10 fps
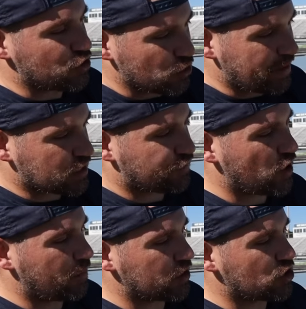ZoomX
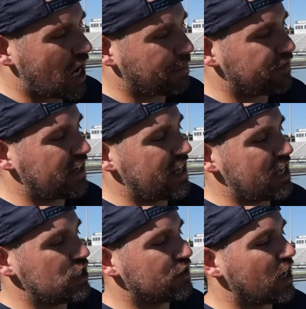foam on top of it and
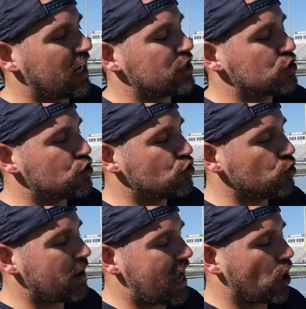then you've got the
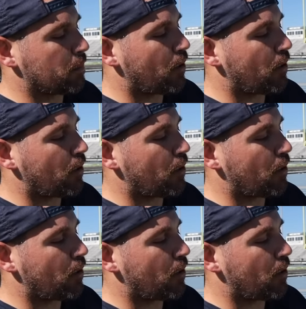Zoom Air